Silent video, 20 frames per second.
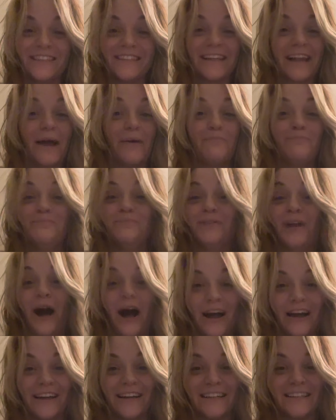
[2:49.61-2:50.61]
and I'm
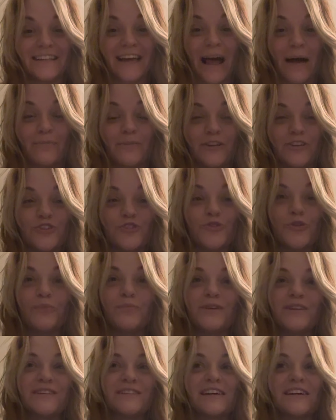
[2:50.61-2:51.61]
not going to tap into it
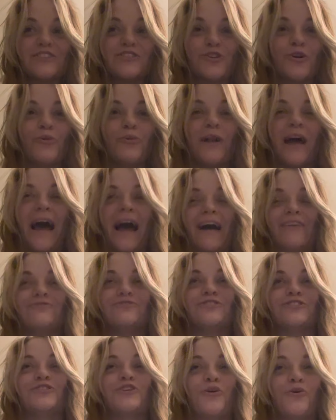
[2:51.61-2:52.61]
because I don't have
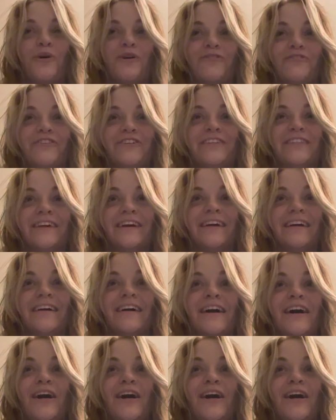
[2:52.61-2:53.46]
to know everything.